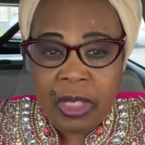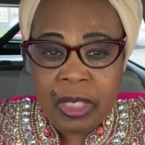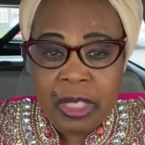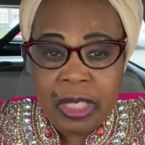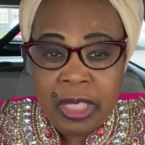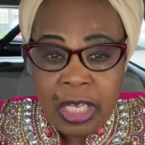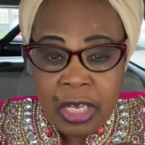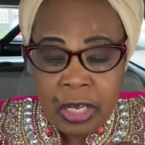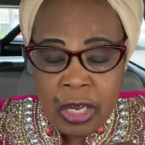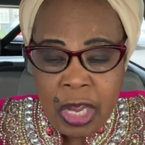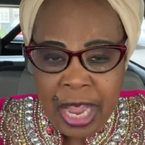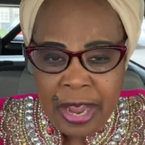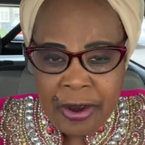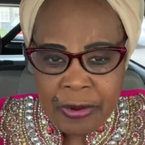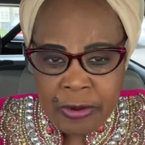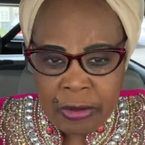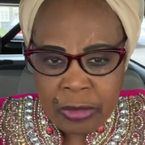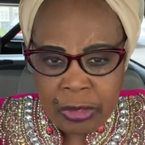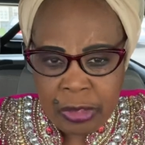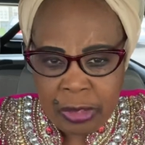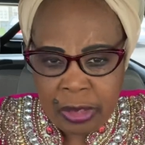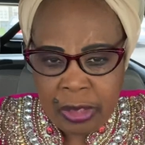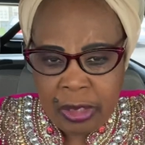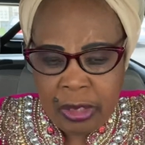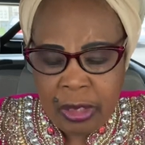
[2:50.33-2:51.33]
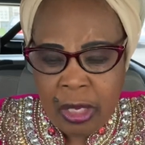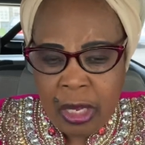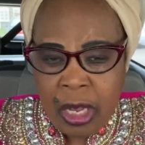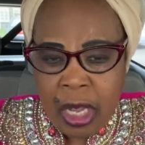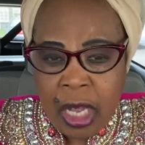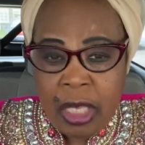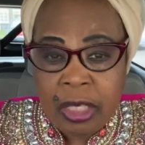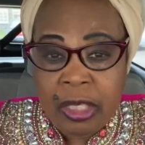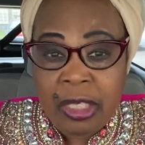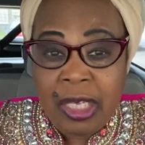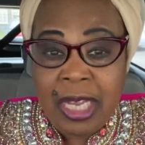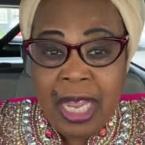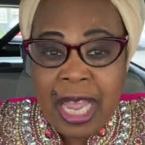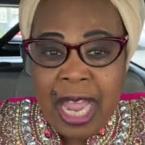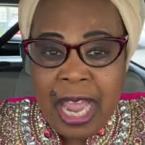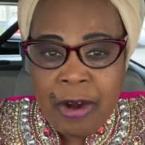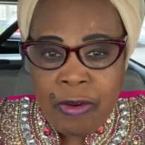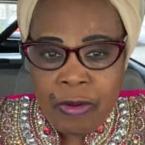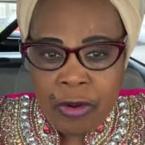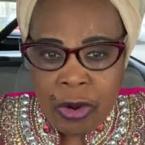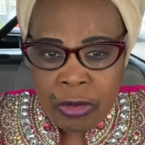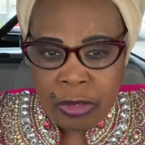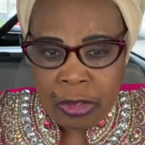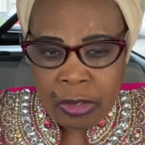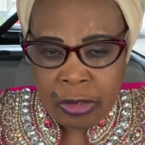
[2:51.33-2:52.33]
The
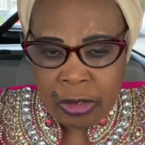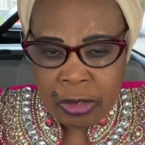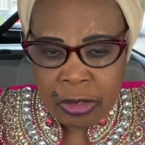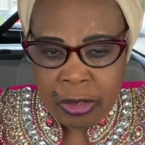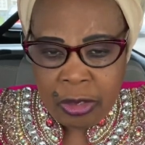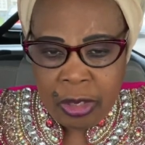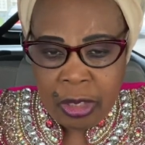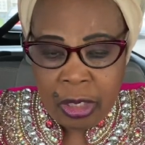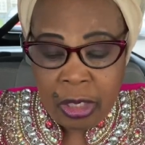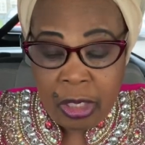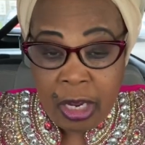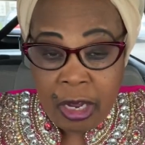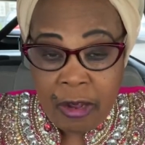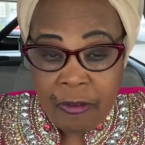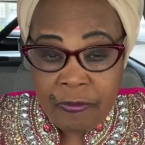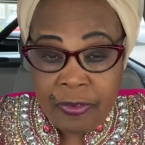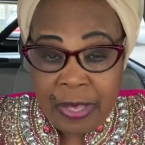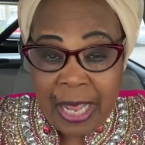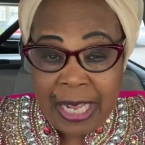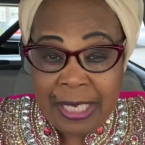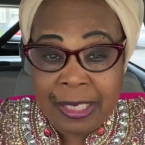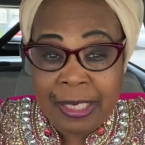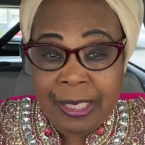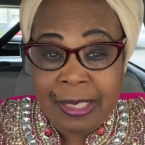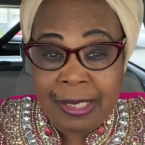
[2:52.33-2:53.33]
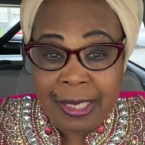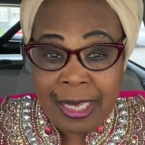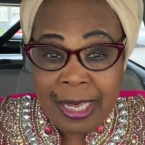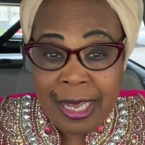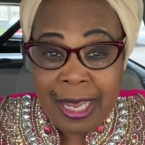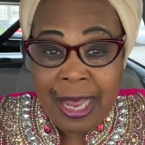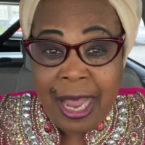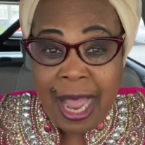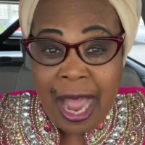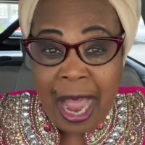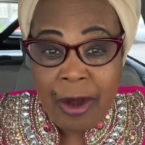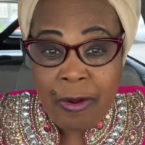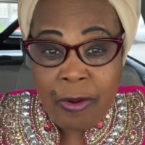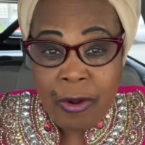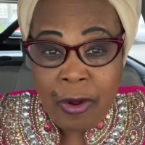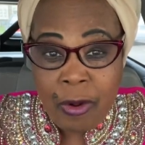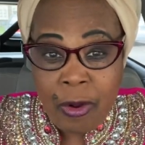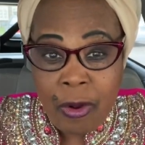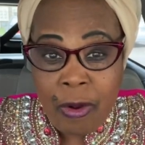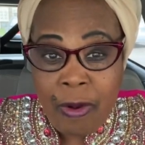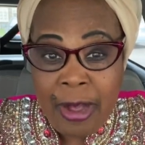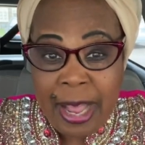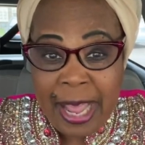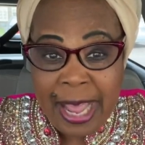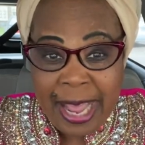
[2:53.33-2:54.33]
eros love, that is
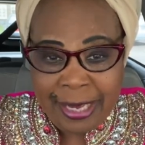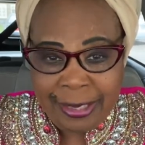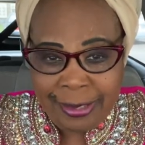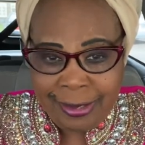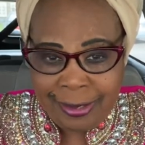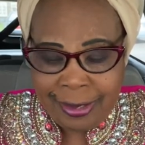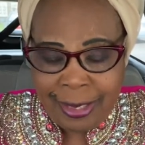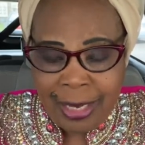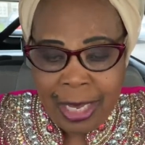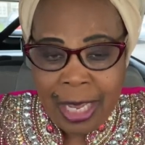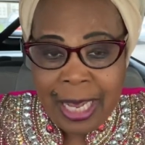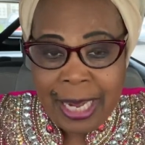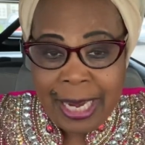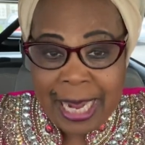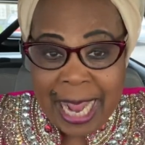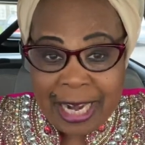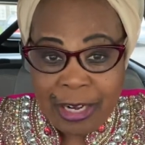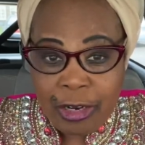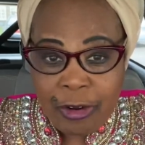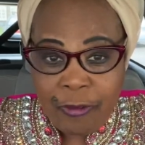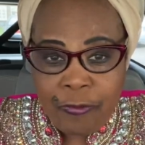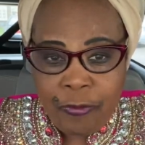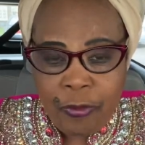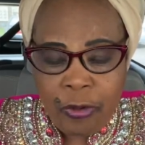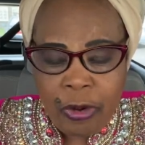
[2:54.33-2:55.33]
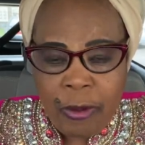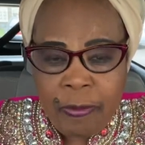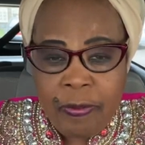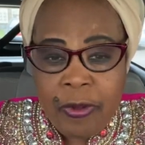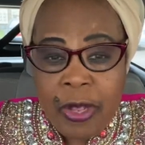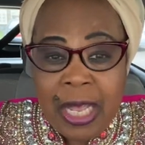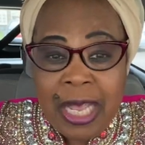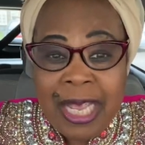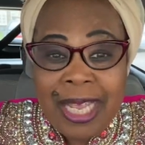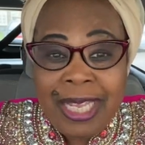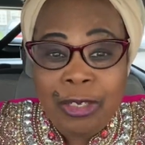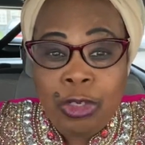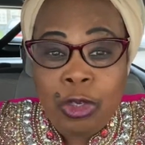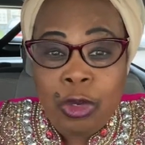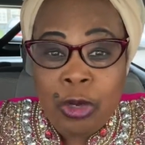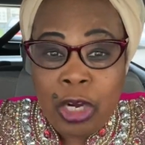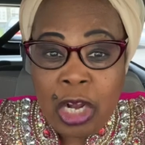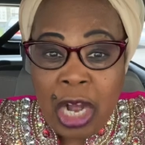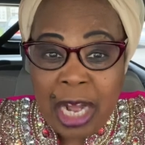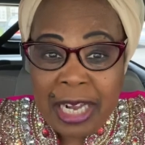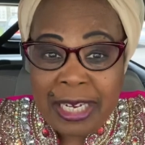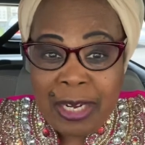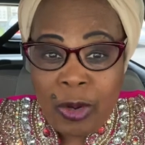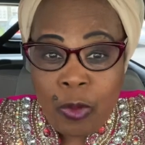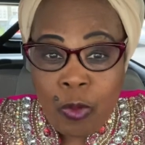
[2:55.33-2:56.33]
E-R-O-S kind of love. You
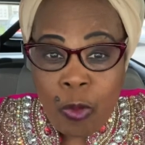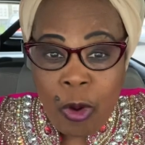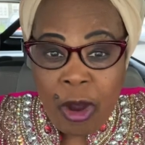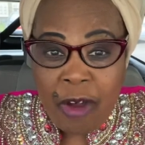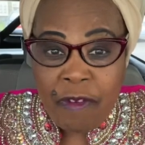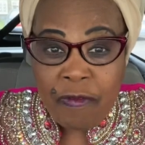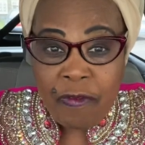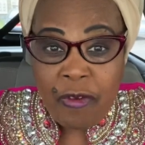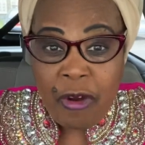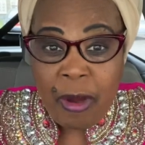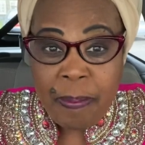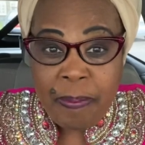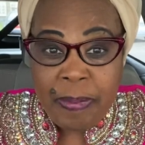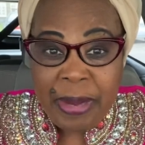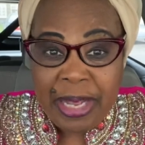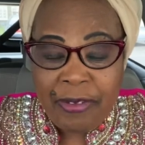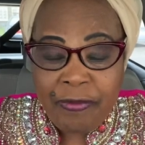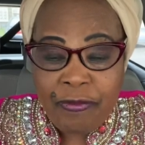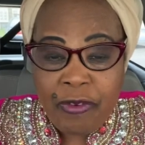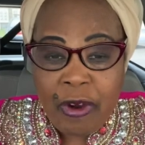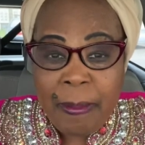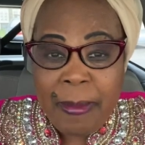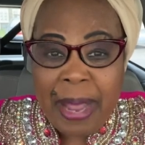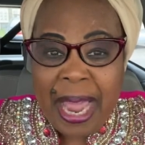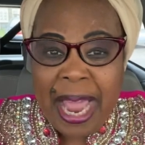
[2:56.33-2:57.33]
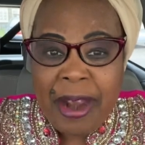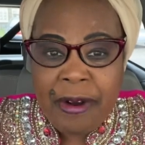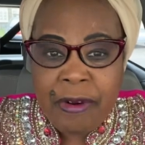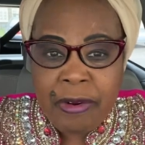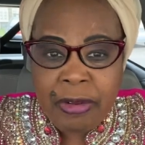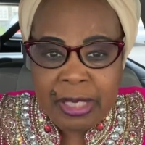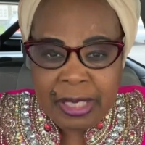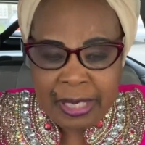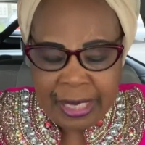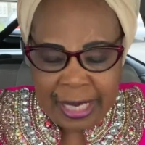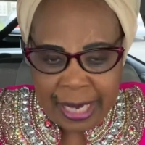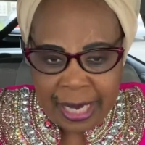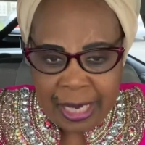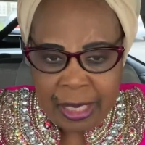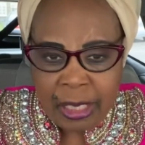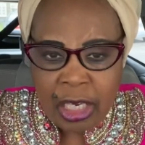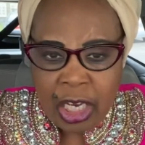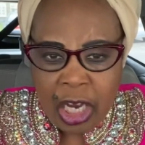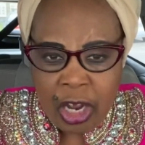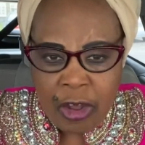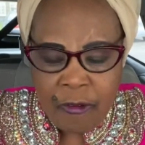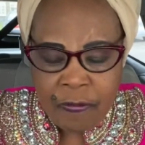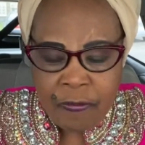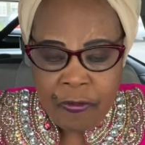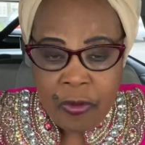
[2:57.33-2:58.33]
got the word from me from erotic
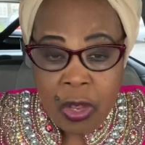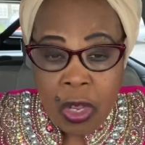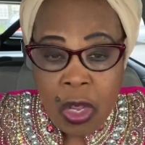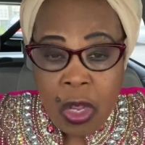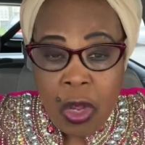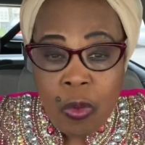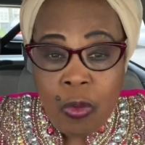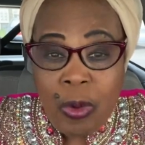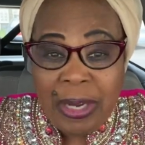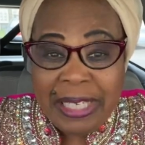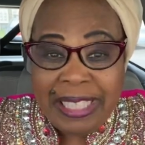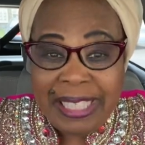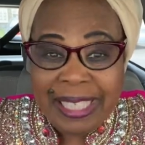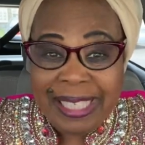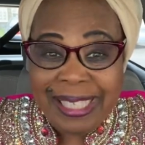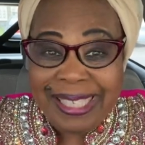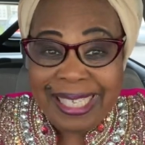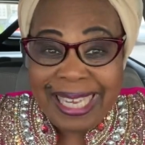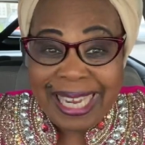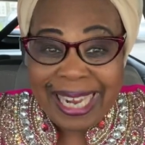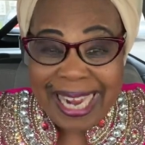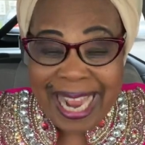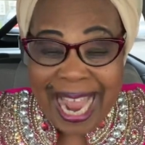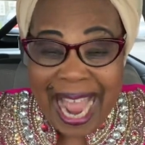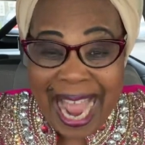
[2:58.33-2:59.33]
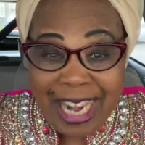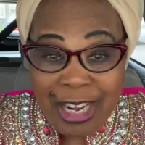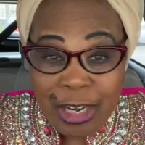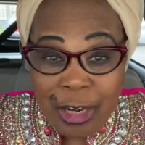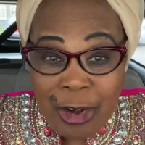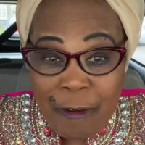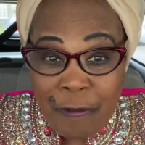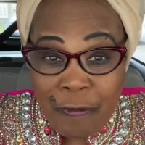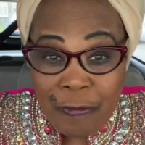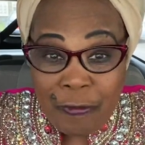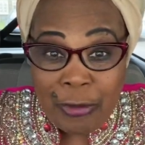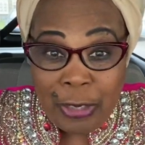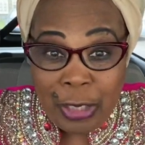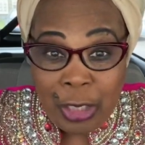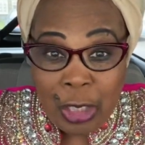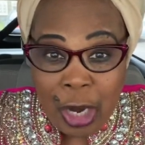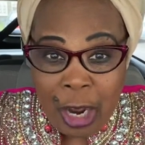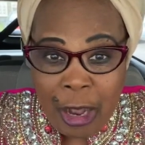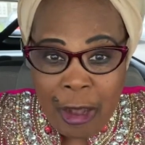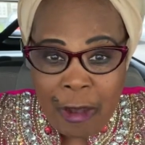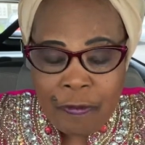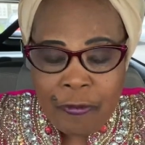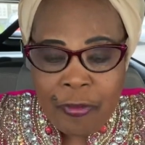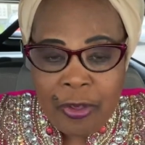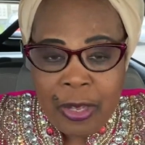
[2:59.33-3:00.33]
love, which is the kind of
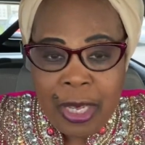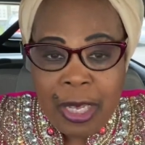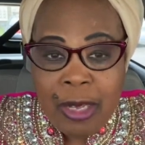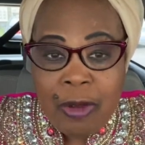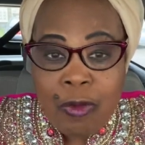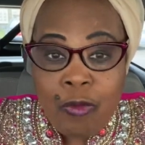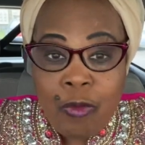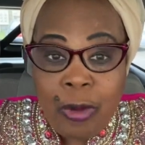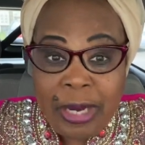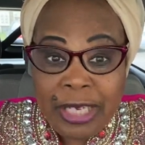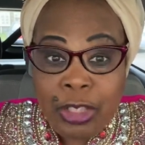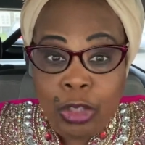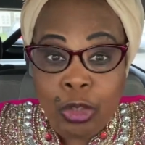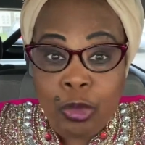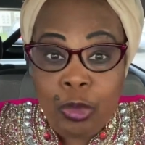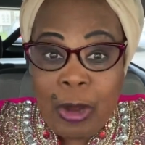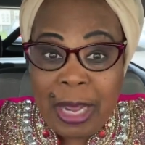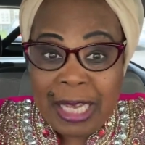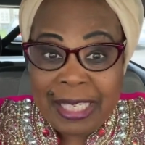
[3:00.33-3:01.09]
love which you are